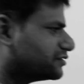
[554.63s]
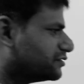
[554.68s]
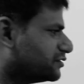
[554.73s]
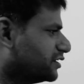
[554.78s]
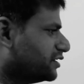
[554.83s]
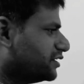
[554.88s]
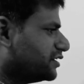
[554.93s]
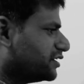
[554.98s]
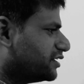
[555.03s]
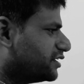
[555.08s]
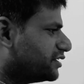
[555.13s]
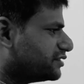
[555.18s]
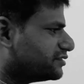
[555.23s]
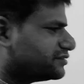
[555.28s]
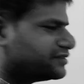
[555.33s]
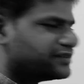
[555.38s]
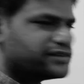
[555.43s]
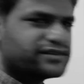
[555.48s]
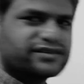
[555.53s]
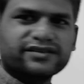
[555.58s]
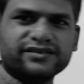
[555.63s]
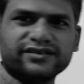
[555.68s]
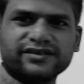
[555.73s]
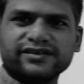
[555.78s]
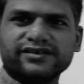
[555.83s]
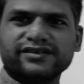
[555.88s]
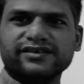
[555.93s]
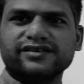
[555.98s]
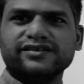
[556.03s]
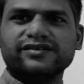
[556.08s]
So it is just
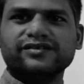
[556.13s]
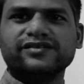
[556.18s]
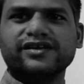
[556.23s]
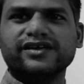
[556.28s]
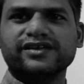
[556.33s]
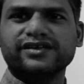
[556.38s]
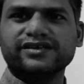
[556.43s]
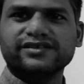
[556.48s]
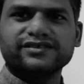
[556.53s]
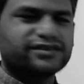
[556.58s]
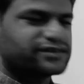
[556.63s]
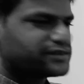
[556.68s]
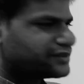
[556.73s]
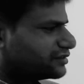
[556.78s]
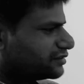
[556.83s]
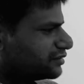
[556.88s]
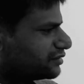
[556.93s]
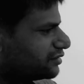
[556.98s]
I can just